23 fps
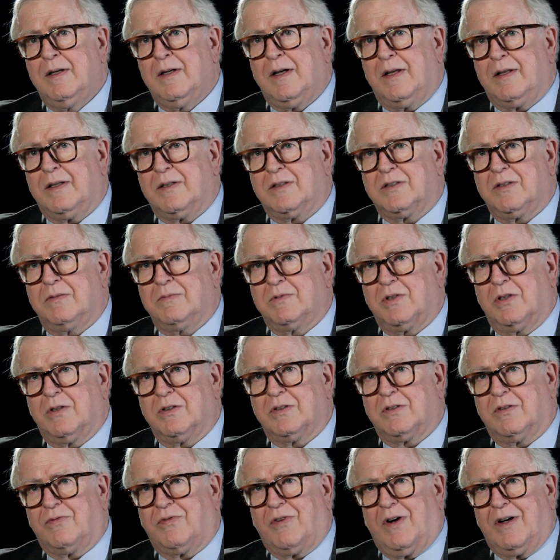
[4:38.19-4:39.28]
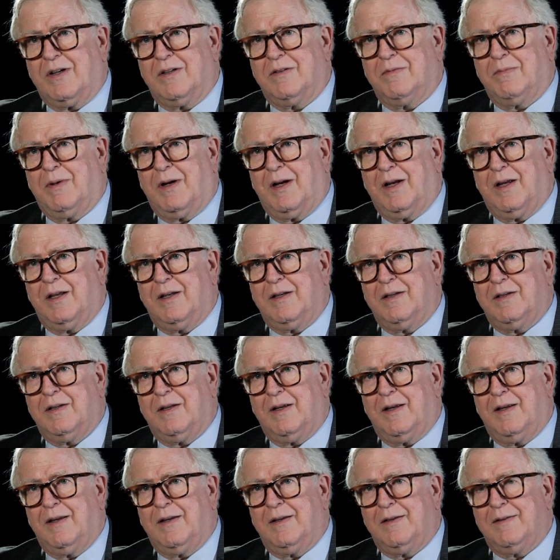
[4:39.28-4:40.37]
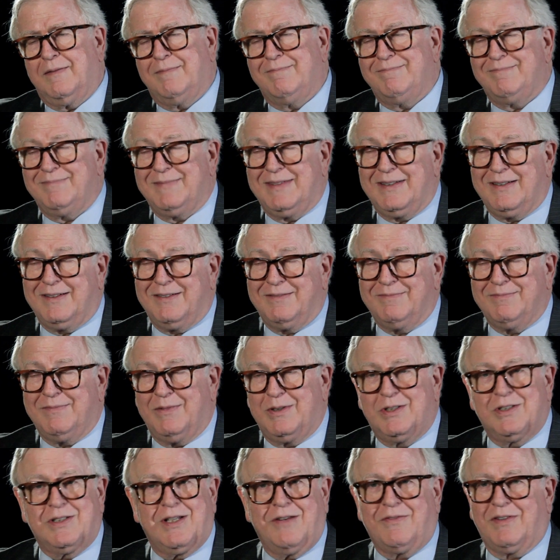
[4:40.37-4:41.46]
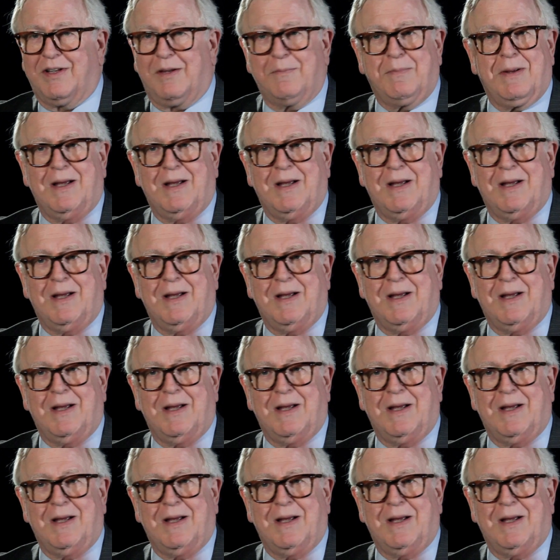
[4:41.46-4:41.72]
I think some journalists are frightened by it, and no, we just have to get